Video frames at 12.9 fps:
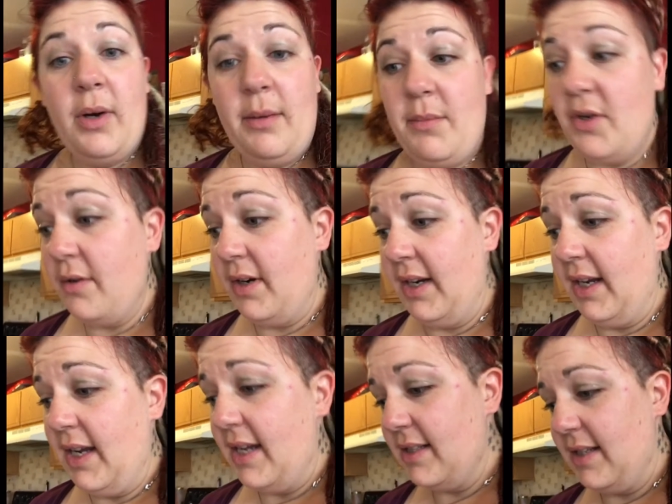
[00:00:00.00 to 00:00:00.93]
what I'm
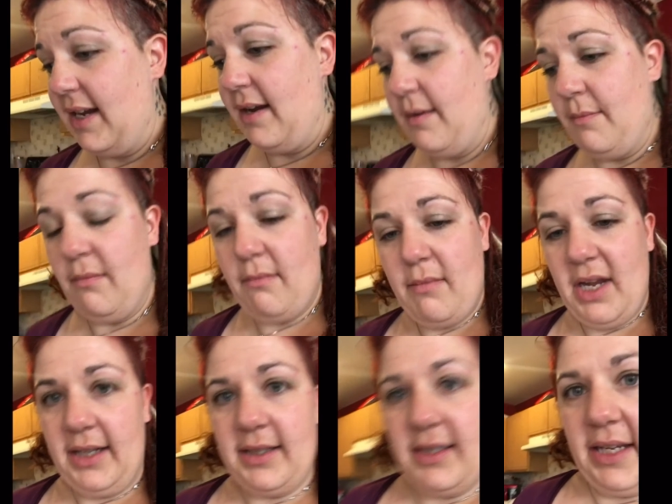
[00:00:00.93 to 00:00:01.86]
doing is I am
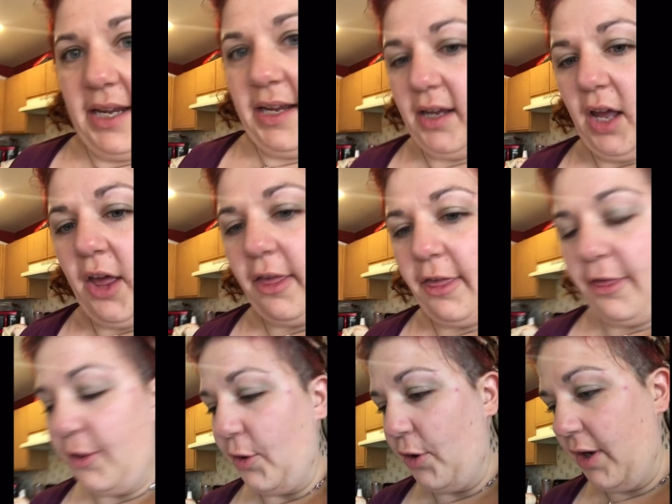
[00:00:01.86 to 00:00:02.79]
mixing
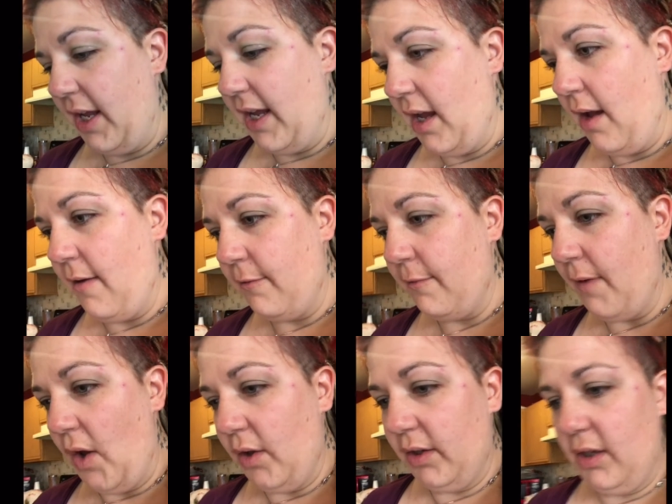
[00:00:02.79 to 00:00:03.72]
30
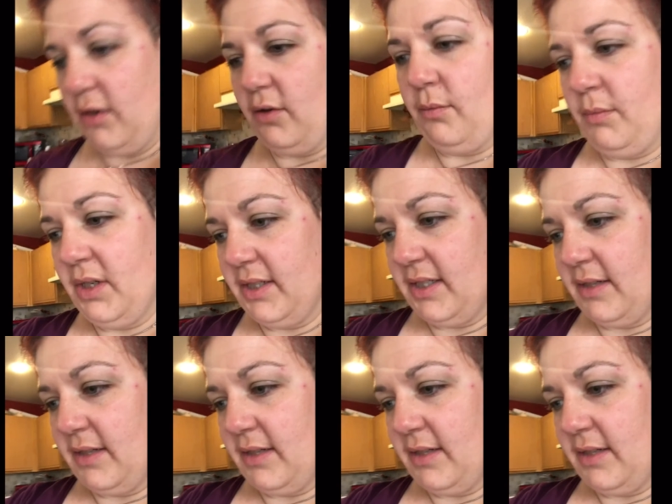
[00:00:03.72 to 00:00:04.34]
volume